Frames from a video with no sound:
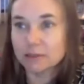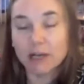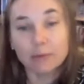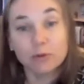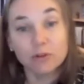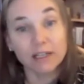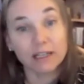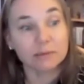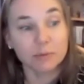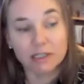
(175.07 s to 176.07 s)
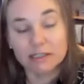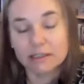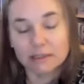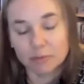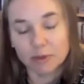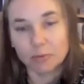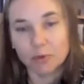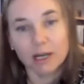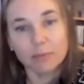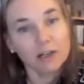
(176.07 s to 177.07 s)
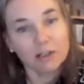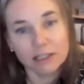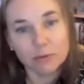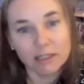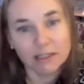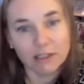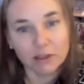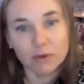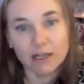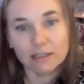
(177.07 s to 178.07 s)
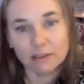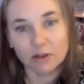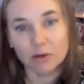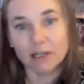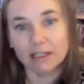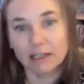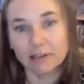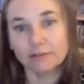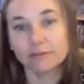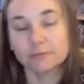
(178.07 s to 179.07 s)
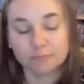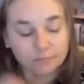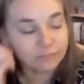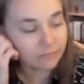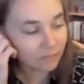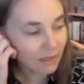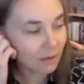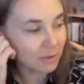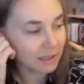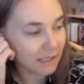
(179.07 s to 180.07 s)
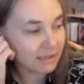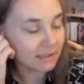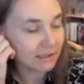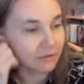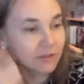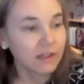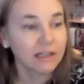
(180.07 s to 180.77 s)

My moving experiences have been primarily within the US throughout my life, but lots of